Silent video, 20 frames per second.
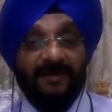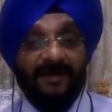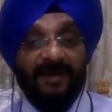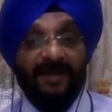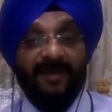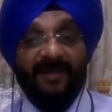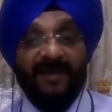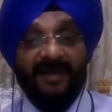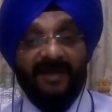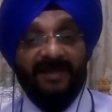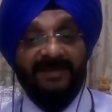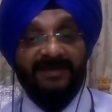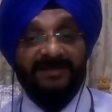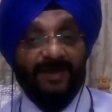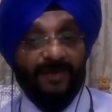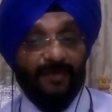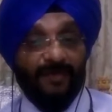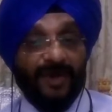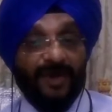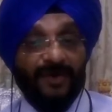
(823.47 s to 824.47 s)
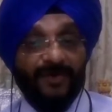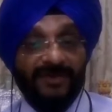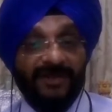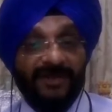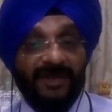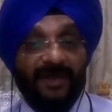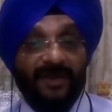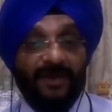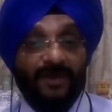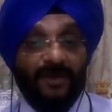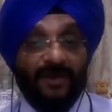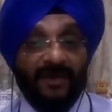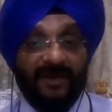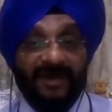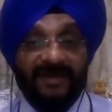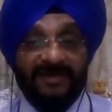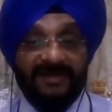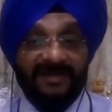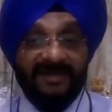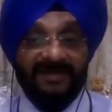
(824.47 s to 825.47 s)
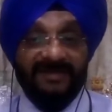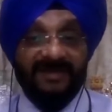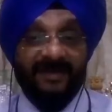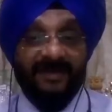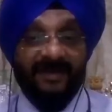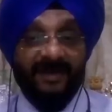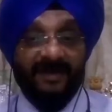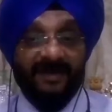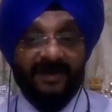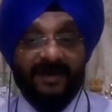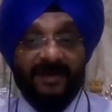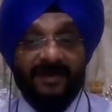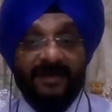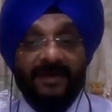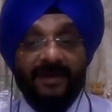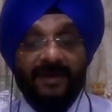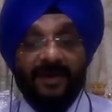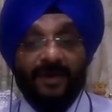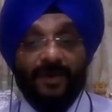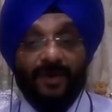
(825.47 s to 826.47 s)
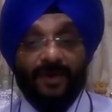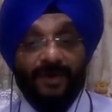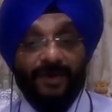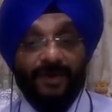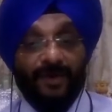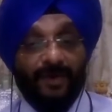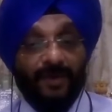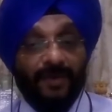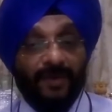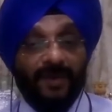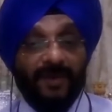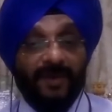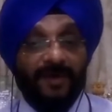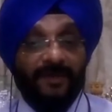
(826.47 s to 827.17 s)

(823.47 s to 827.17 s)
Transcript: emails or browsing or access the data, or, you know,